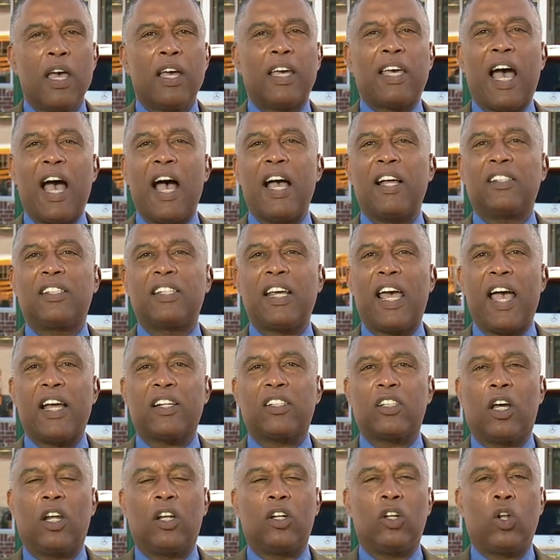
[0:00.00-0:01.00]

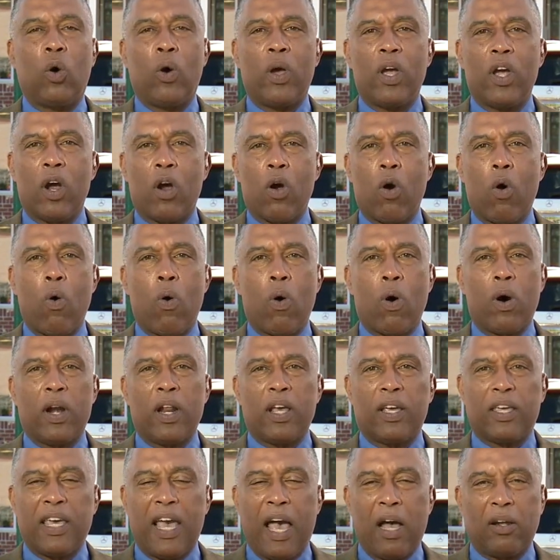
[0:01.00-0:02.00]
contact a lawyer or
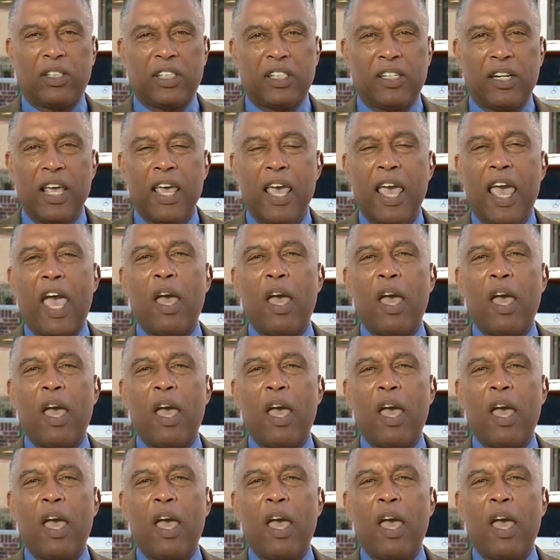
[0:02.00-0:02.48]
an accountant